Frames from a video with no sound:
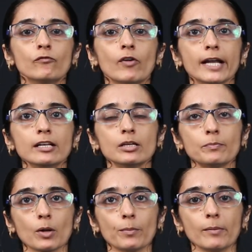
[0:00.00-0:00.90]
Find the
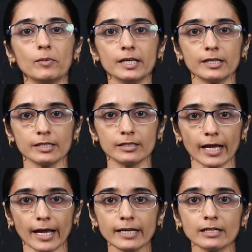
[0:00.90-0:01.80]
probability
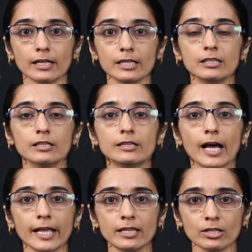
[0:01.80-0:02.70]
that in the
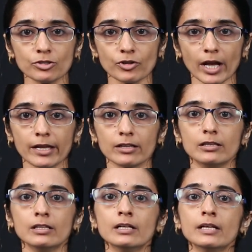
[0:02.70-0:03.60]
ninth
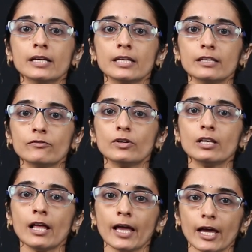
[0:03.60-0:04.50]
trial, he
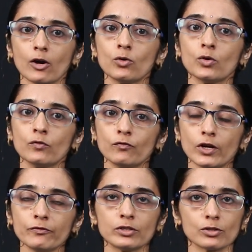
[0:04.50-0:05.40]
will have
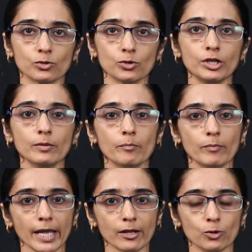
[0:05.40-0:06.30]
fifth good
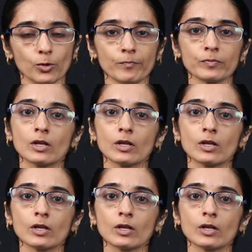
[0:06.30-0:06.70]
mango.